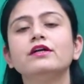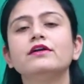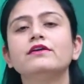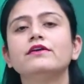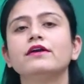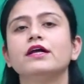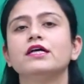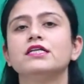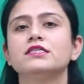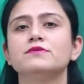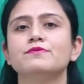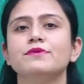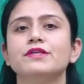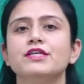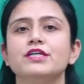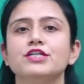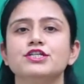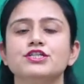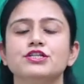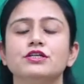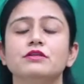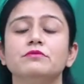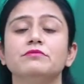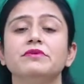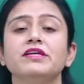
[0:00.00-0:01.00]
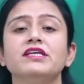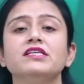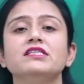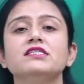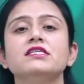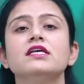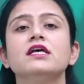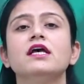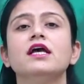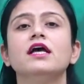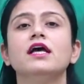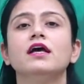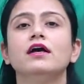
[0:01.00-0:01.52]
Transpiration means
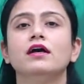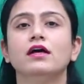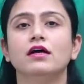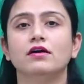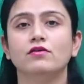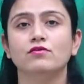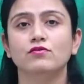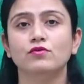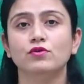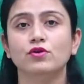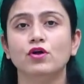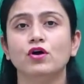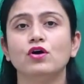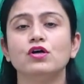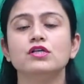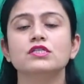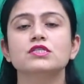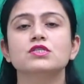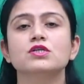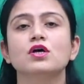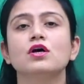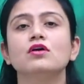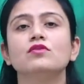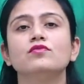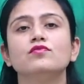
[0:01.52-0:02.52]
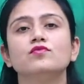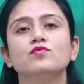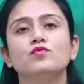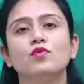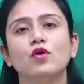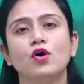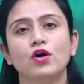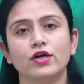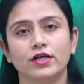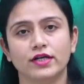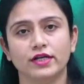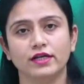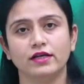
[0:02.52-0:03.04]
loss of
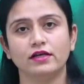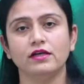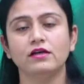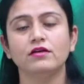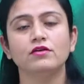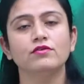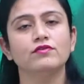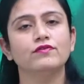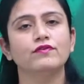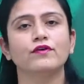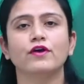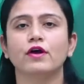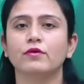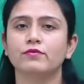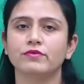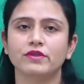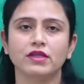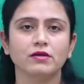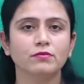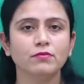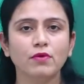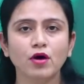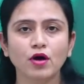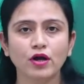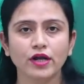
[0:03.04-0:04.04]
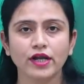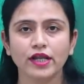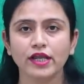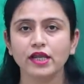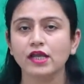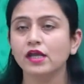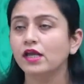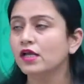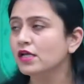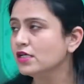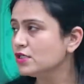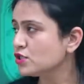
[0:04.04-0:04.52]
water from the body.